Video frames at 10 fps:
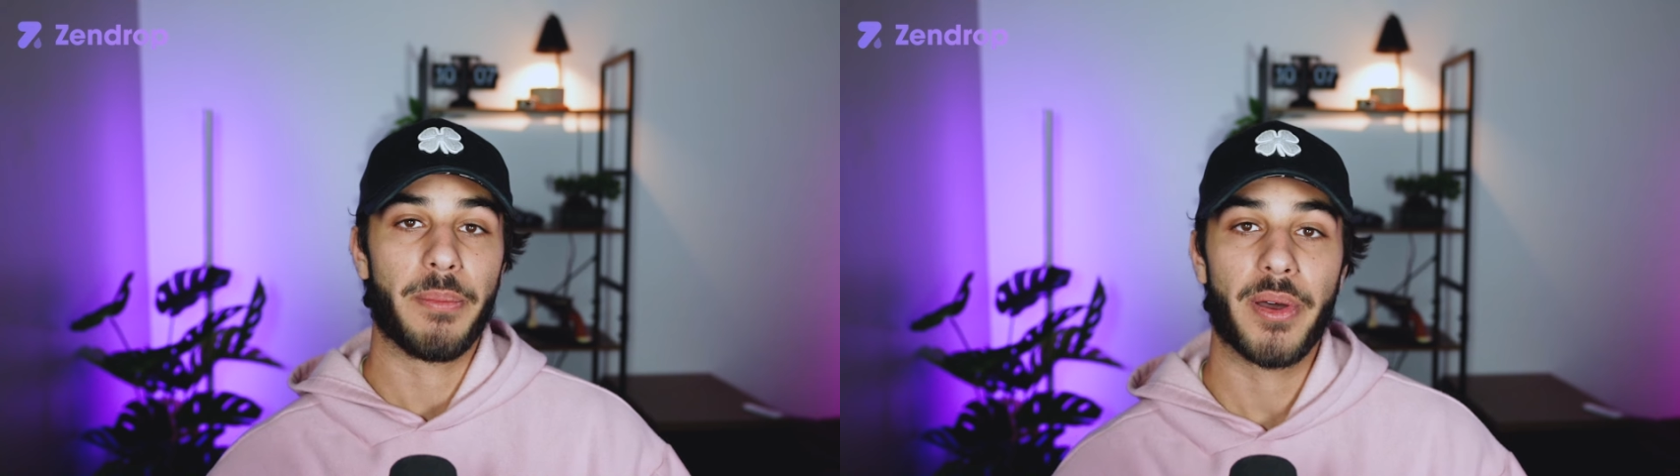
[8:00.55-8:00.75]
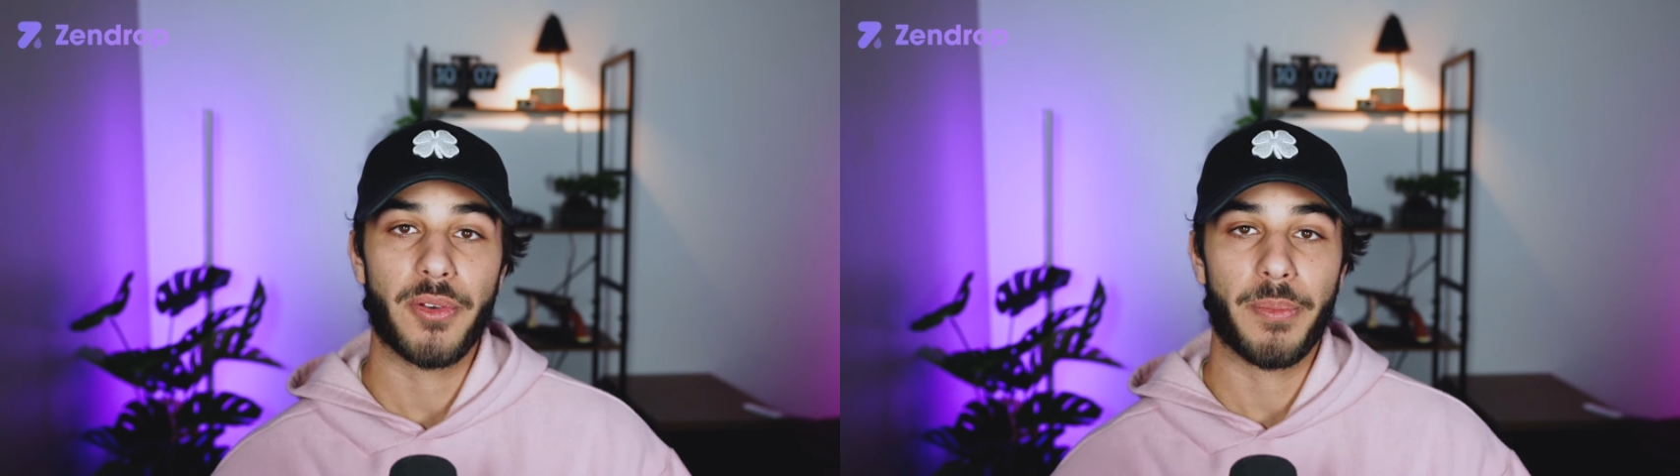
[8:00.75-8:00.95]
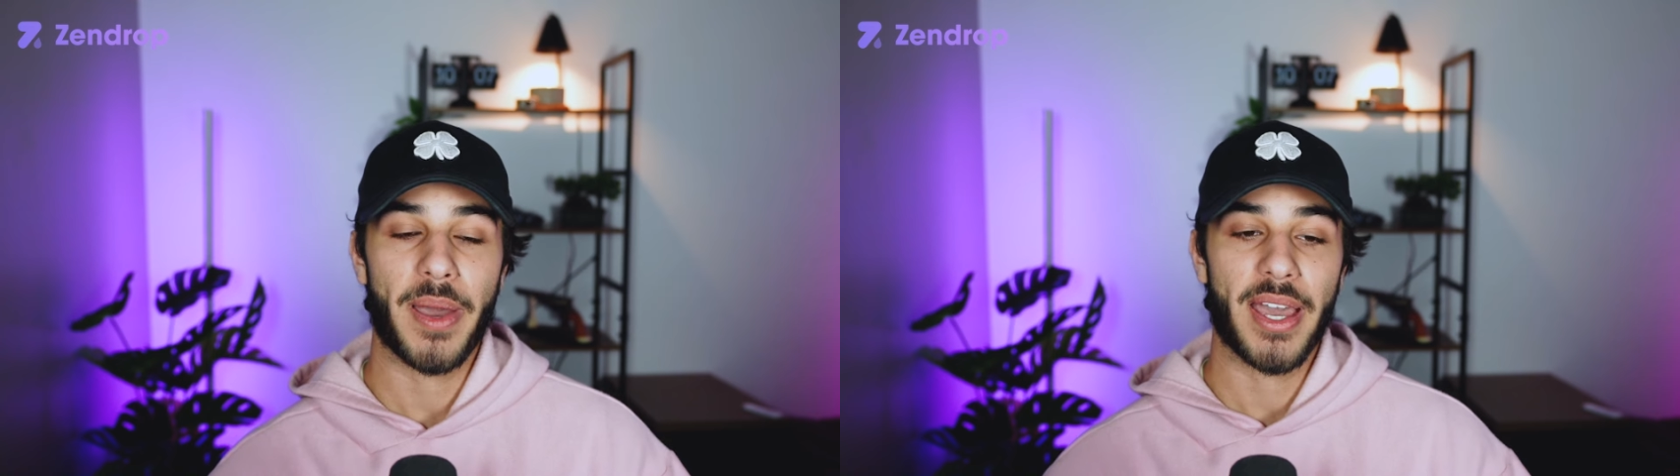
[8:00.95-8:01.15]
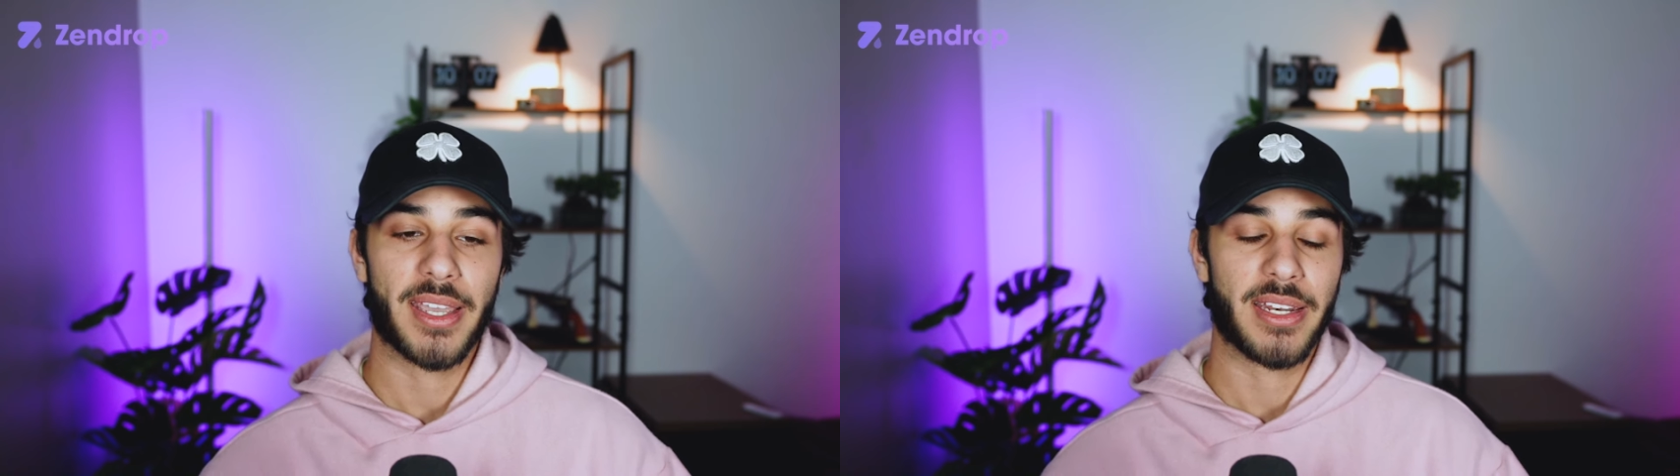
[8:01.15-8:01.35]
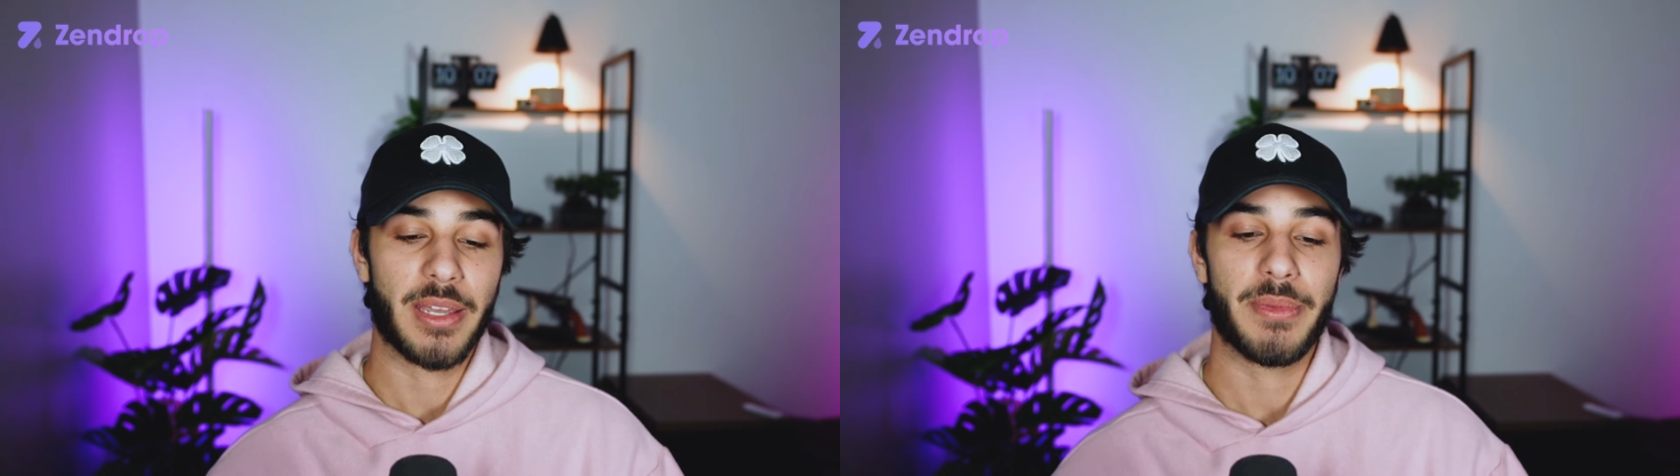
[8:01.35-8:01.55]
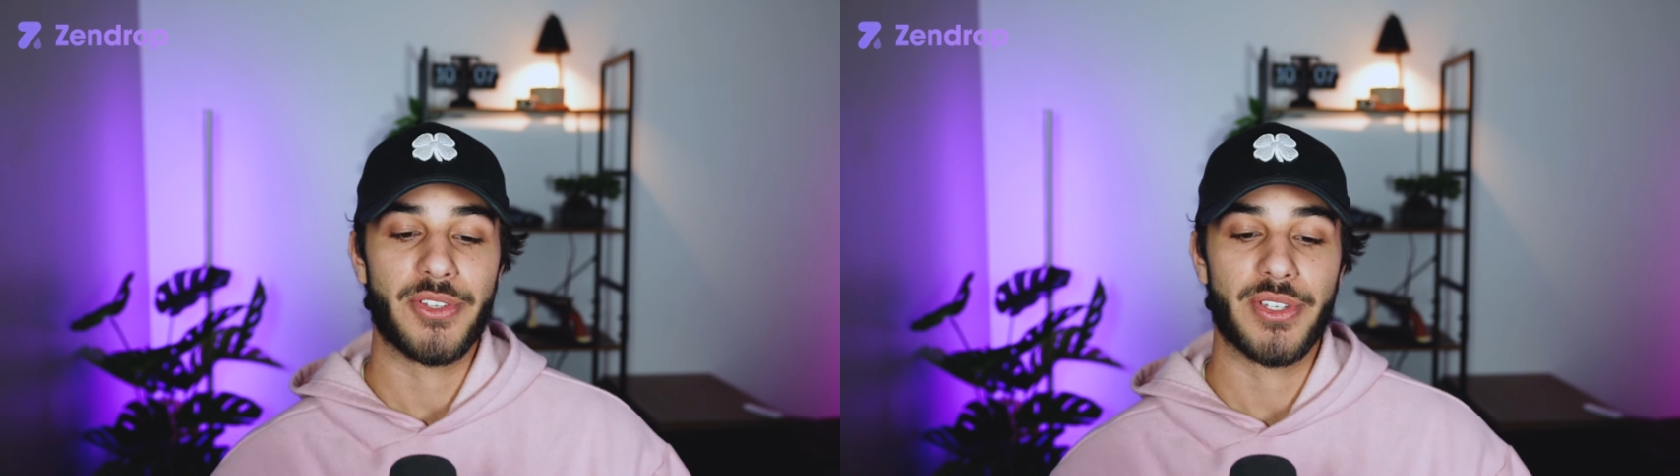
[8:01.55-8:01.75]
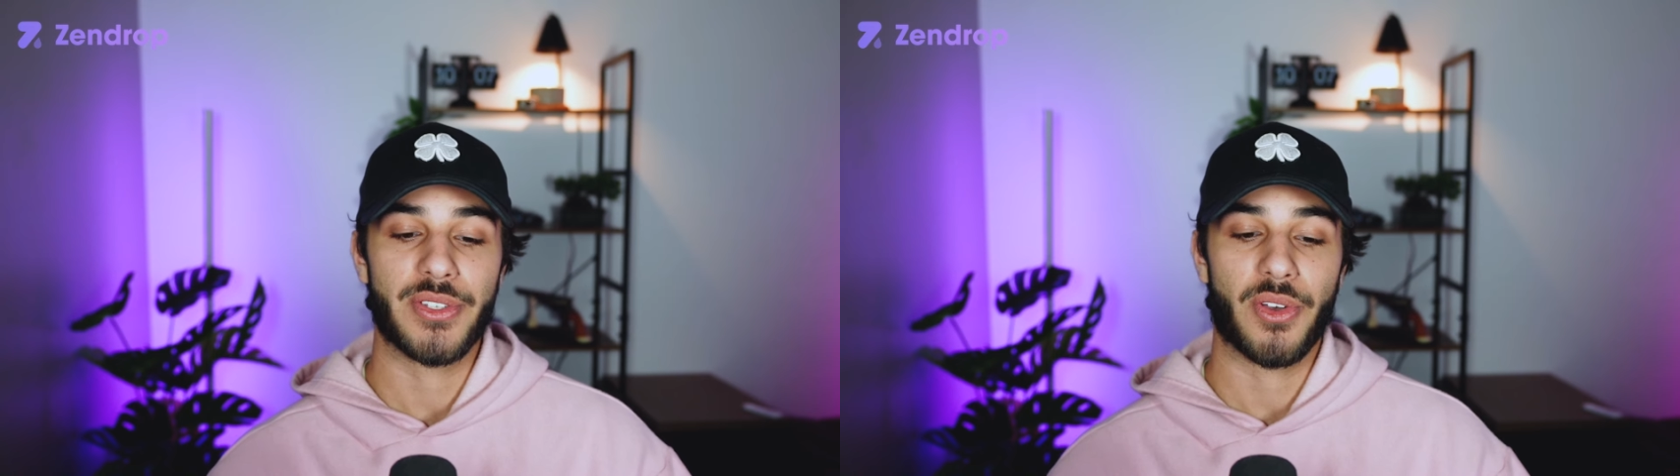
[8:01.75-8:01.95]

a bundle pack and images,